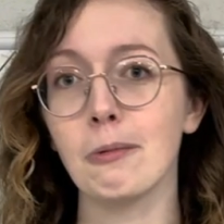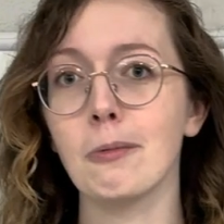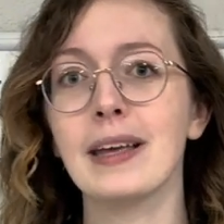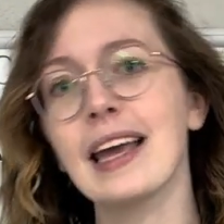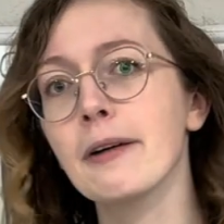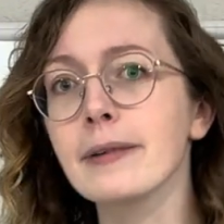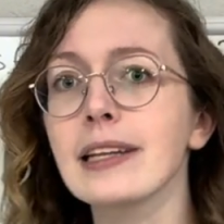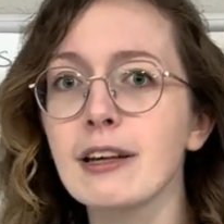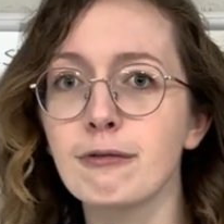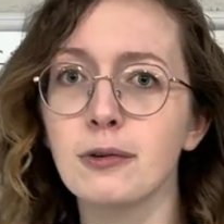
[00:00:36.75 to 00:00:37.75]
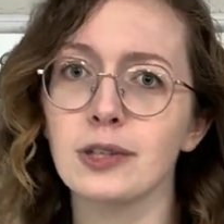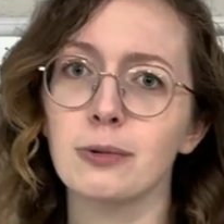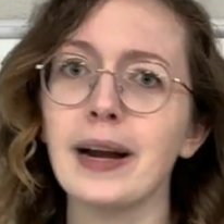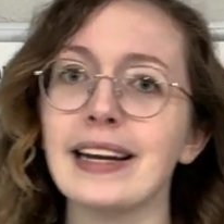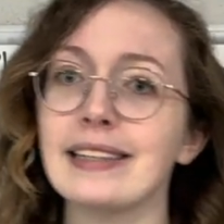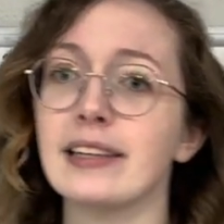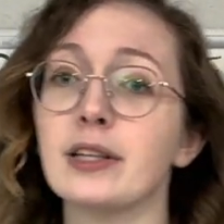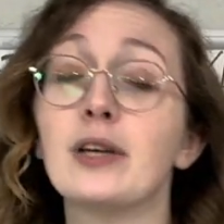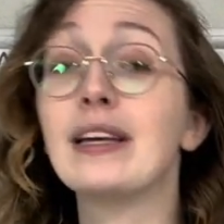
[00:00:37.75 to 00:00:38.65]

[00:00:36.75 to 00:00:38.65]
we can't really afford to wait until you